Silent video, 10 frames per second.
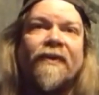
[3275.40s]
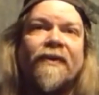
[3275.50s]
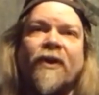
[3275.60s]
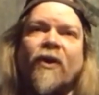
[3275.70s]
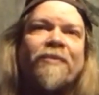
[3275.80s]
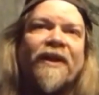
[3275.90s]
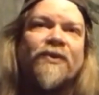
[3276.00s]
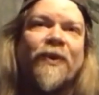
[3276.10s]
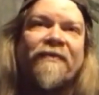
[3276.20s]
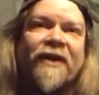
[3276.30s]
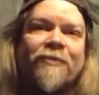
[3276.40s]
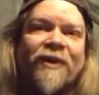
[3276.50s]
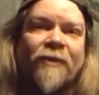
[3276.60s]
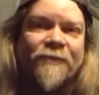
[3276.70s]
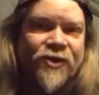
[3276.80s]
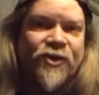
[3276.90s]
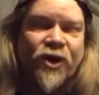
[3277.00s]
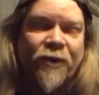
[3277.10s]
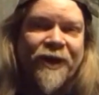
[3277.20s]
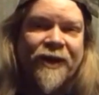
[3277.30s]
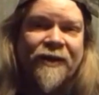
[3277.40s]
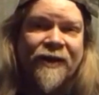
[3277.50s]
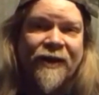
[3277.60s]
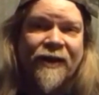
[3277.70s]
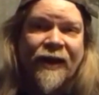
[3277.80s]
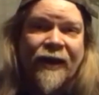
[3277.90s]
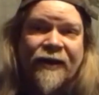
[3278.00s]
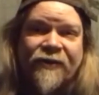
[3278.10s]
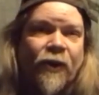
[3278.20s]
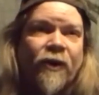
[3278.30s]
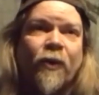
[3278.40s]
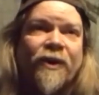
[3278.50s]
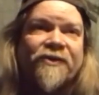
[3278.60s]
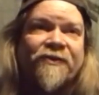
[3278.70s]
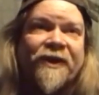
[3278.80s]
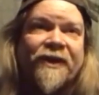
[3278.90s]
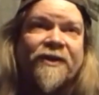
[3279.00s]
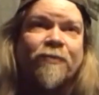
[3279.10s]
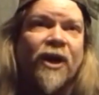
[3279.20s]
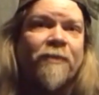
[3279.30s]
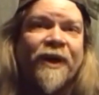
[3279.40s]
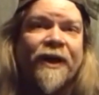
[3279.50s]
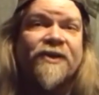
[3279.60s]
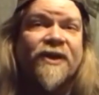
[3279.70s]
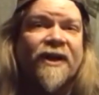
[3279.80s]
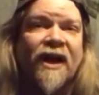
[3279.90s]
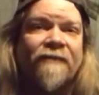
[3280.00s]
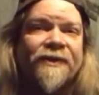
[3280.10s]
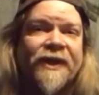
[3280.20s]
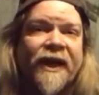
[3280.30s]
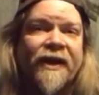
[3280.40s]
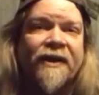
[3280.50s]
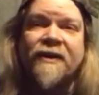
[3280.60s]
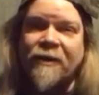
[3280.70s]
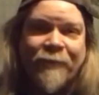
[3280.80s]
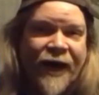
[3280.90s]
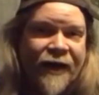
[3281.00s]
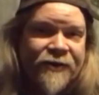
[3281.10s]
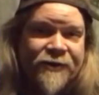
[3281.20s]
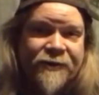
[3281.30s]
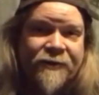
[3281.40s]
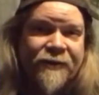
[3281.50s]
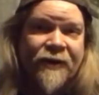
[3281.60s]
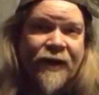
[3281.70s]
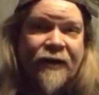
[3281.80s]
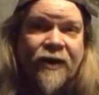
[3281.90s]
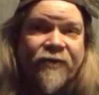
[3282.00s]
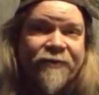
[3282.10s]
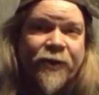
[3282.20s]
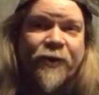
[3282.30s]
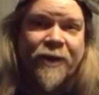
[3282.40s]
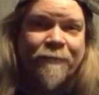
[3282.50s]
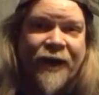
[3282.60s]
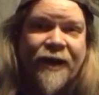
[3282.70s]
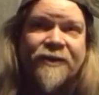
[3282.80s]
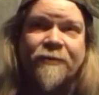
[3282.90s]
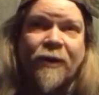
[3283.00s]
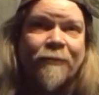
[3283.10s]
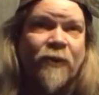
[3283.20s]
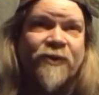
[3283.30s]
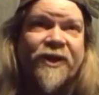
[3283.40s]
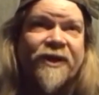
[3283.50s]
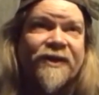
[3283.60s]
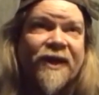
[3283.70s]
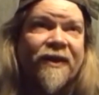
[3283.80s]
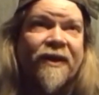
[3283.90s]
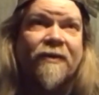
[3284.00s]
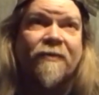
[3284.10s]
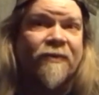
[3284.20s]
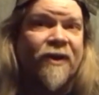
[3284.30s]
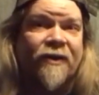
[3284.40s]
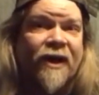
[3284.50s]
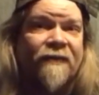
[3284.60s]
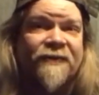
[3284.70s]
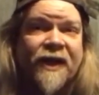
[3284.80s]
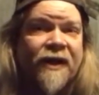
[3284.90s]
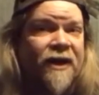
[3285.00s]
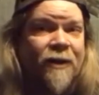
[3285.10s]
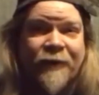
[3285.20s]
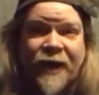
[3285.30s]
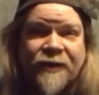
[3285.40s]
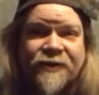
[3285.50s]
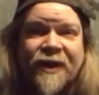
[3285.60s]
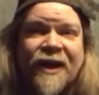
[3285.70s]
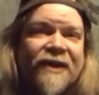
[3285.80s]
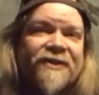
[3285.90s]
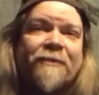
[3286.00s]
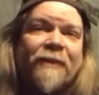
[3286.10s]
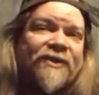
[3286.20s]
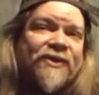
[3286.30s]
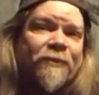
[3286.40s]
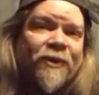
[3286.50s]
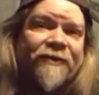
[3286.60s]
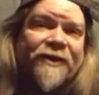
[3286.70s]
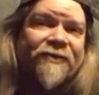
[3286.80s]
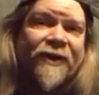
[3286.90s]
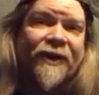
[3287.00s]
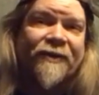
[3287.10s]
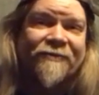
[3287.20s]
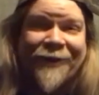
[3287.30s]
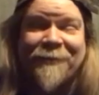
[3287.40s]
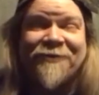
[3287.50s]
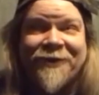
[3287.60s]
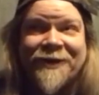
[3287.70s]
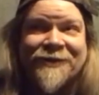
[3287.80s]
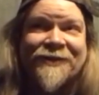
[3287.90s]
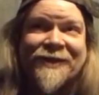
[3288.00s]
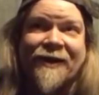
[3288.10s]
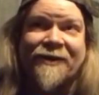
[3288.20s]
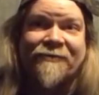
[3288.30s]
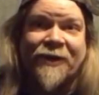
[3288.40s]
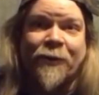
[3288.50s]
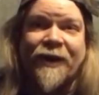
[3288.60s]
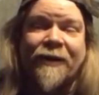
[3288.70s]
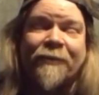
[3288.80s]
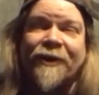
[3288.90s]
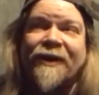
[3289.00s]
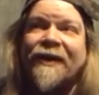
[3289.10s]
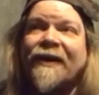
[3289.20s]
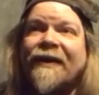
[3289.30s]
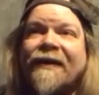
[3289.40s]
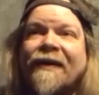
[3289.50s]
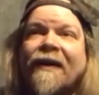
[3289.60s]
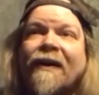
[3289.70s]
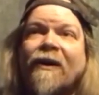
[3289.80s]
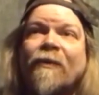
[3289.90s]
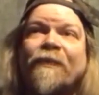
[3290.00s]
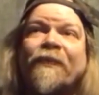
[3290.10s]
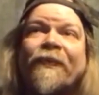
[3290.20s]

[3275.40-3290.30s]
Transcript: the only place we have any problem is in Germany, and the only one is fetus. Blood pigs got confiscated. It passed. It got reviewed. It got passed. Well, bone sickness, I think, got confiscated. It got passed because they're monster movies, really. I mean, fetus yeah. away, but um,